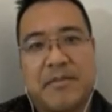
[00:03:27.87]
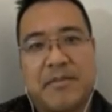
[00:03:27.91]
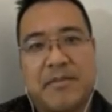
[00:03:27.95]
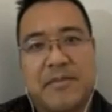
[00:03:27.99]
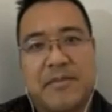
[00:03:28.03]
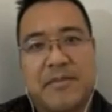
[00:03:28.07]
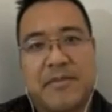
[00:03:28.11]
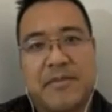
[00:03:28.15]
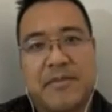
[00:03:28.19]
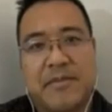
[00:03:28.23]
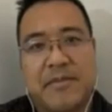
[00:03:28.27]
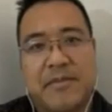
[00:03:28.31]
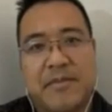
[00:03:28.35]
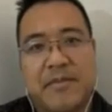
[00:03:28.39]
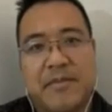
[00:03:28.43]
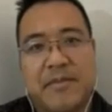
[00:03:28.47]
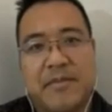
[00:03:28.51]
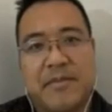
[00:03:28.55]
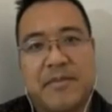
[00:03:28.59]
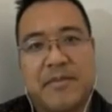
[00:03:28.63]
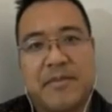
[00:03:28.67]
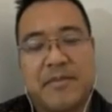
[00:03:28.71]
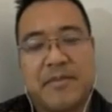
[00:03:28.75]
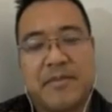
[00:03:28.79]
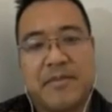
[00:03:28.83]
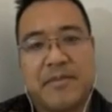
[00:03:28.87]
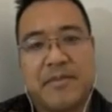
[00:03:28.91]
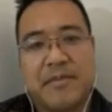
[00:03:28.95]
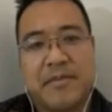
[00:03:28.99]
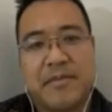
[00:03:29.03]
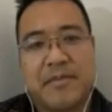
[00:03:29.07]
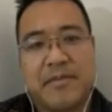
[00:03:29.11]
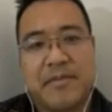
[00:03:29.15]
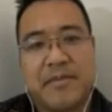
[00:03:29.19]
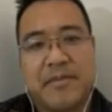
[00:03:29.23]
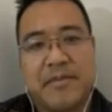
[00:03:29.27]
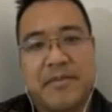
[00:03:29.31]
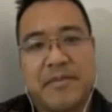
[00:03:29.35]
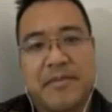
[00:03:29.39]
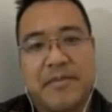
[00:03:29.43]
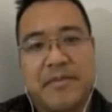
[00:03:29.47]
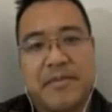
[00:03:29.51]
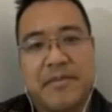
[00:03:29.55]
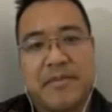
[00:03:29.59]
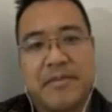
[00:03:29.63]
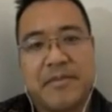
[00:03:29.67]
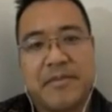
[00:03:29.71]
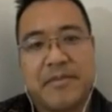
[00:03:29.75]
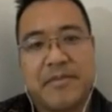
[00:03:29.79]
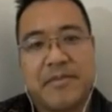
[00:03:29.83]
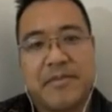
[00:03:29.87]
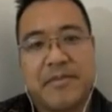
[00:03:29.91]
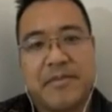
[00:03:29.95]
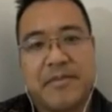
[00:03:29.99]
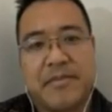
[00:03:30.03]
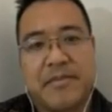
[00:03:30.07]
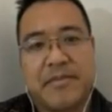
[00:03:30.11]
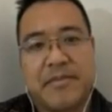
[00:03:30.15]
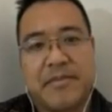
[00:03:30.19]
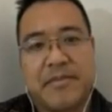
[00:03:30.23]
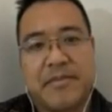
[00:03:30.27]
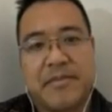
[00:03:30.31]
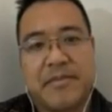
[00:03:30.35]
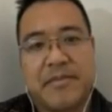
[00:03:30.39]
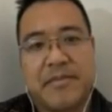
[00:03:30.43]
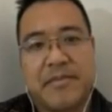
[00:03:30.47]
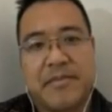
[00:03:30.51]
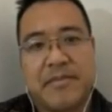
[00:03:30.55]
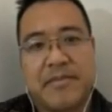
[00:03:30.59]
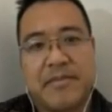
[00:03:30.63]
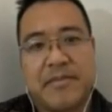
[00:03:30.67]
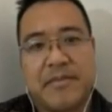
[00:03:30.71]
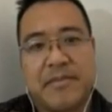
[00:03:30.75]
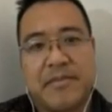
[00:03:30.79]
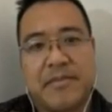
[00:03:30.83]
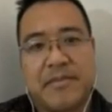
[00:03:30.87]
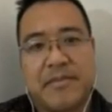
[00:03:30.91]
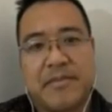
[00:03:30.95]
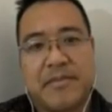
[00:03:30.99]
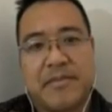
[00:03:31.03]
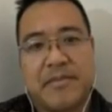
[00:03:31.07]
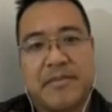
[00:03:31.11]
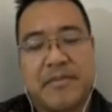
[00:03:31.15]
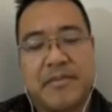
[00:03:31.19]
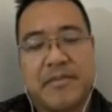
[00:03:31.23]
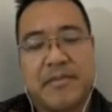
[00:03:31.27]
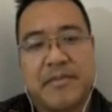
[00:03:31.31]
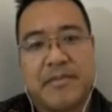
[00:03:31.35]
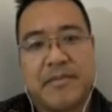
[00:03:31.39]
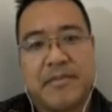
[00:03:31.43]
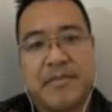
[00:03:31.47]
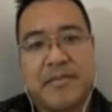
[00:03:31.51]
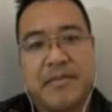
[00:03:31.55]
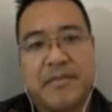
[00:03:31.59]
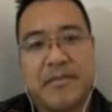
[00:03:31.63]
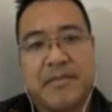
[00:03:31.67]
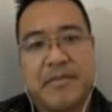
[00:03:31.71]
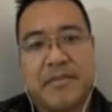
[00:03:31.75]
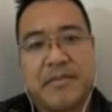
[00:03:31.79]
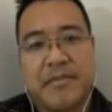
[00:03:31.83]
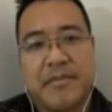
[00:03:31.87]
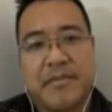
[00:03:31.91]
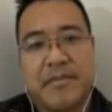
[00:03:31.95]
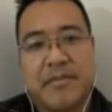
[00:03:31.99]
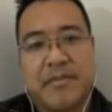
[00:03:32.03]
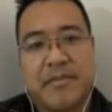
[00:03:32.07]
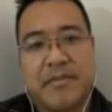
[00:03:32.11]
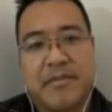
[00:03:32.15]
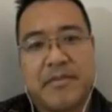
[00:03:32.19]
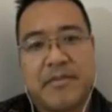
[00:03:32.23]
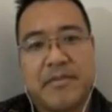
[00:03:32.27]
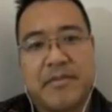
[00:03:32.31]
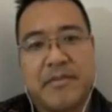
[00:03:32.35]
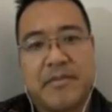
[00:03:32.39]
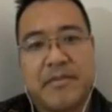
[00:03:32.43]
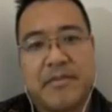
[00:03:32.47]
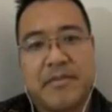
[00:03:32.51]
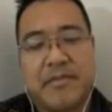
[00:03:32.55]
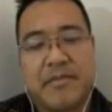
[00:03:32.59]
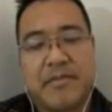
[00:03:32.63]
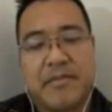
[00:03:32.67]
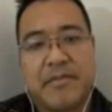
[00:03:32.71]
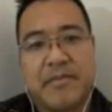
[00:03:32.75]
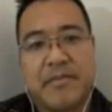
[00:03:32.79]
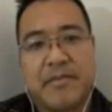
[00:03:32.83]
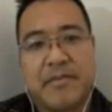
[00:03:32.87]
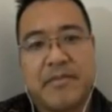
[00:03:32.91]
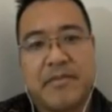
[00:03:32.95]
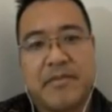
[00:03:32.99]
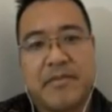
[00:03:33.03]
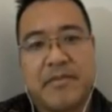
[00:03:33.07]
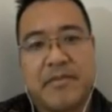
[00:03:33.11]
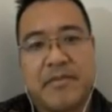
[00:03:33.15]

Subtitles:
No words are spoken by the person on screen.